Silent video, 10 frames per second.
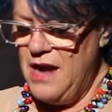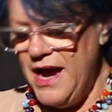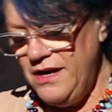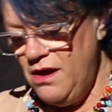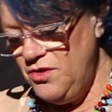
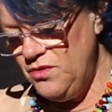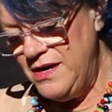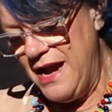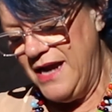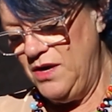
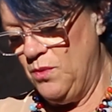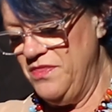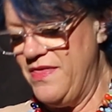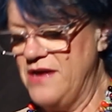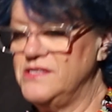
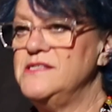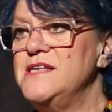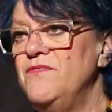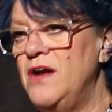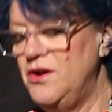
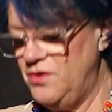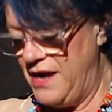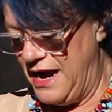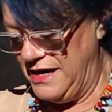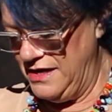
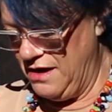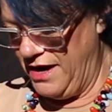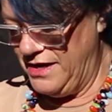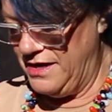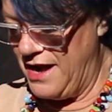
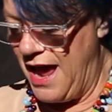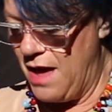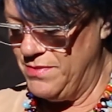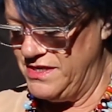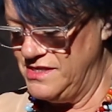981,789
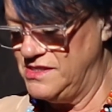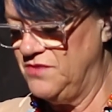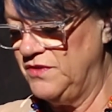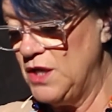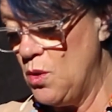inhabitants
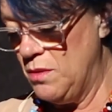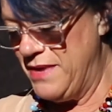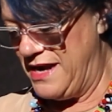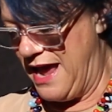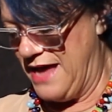of Lower
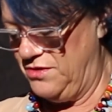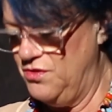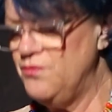Manhattan,